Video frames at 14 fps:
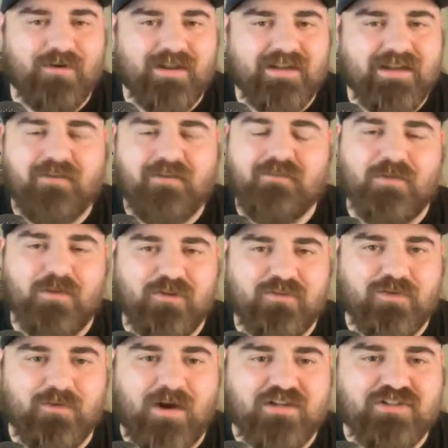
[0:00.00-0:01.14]
right now as
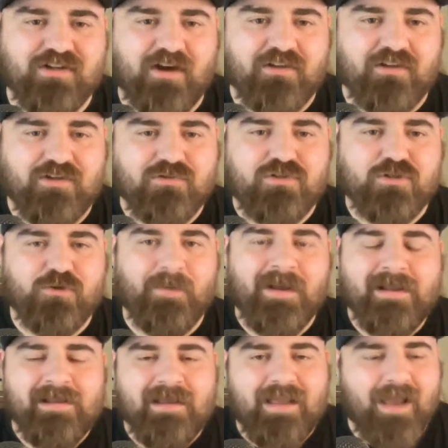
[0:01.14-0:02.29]
I'm recording here for those of you
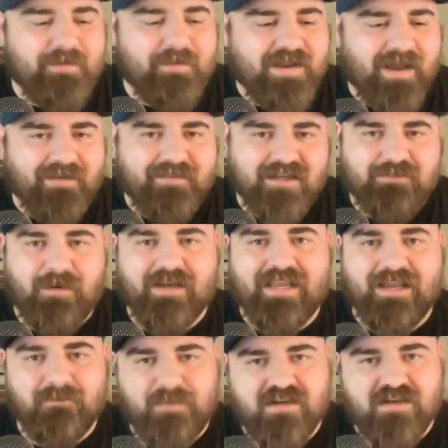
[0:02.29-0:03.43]
watching on YouTube. And
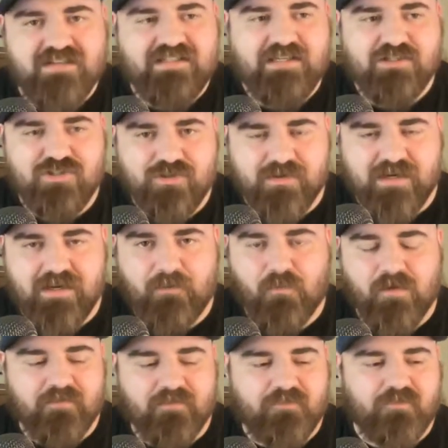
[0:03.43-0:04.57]
we kind of talked about Kaden Perry's
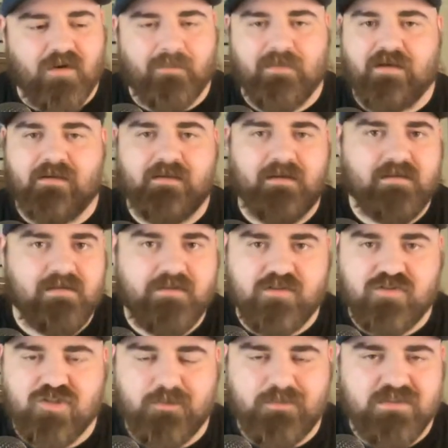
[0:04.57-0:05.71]
history from
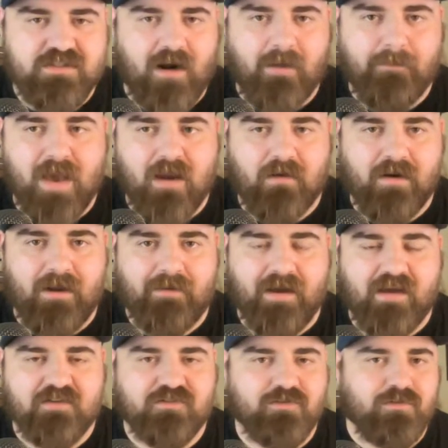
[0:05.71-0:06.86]
the, the superstar at Battle
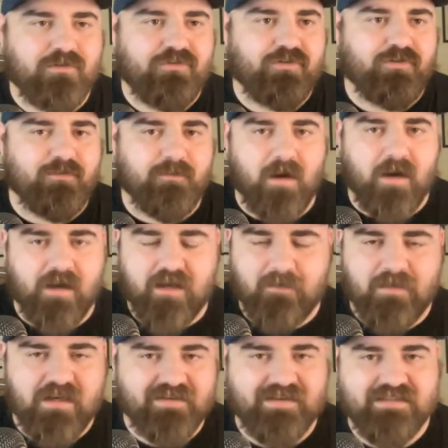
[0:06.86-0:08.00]
Ground High School to uh,
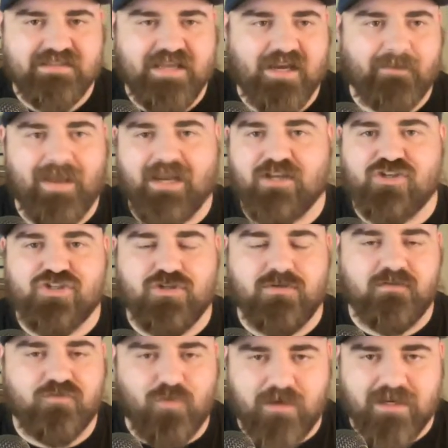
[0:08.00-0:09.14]
committing to Gonzaga back in
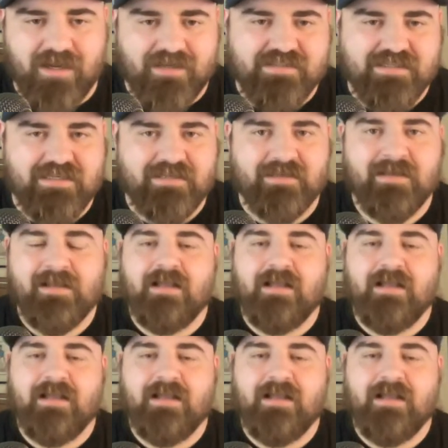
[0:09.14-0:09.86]
June of 2019